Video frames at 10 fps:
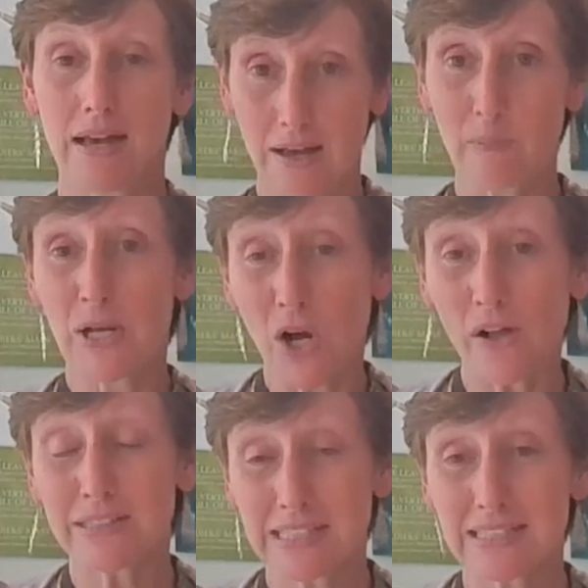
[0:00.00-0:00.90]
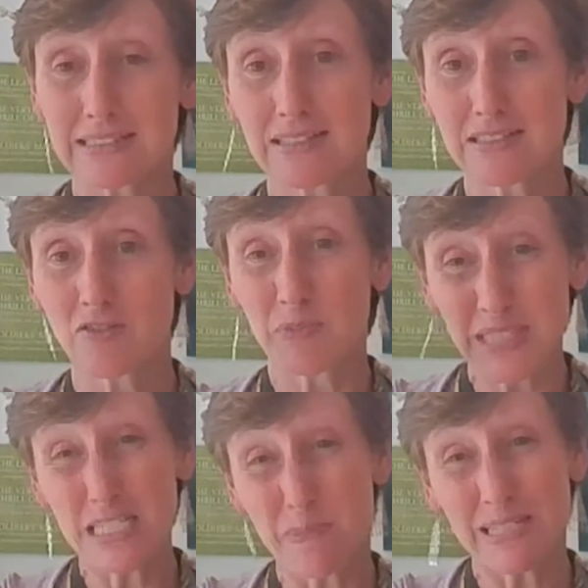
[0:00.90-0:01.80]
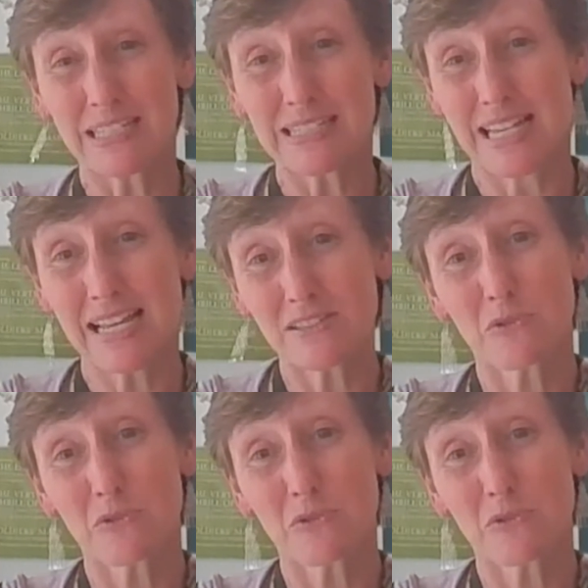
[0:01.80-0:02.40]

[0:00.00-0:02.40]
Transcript: and we call it the intensive, but they spend an intense